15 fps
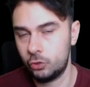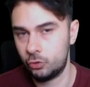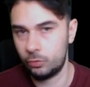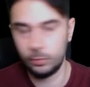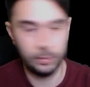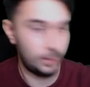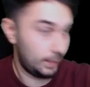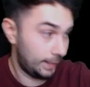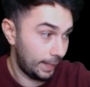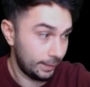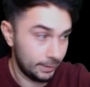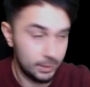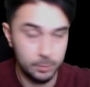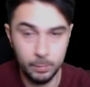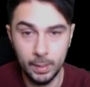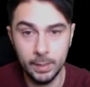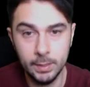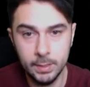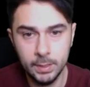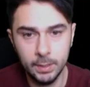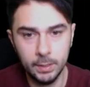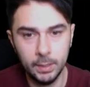to get these
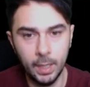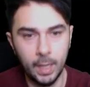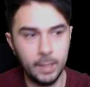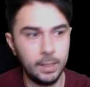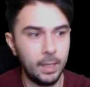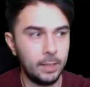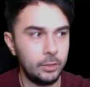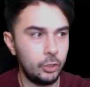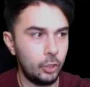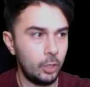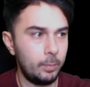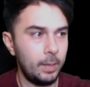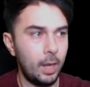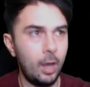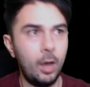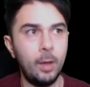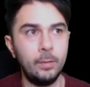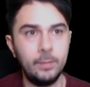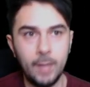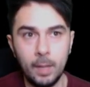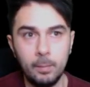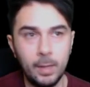players in. And then you're going to be like, oh,
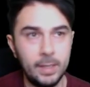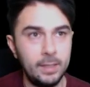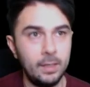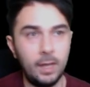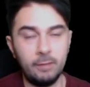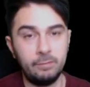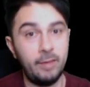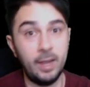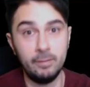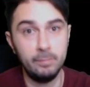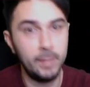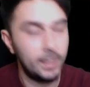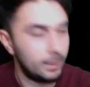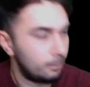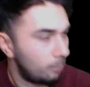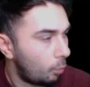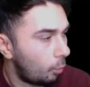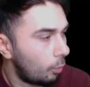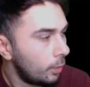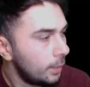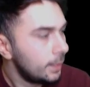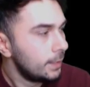damn, I need like 5 million
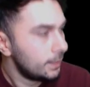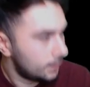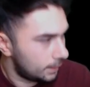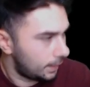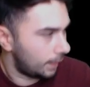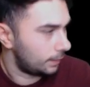more to get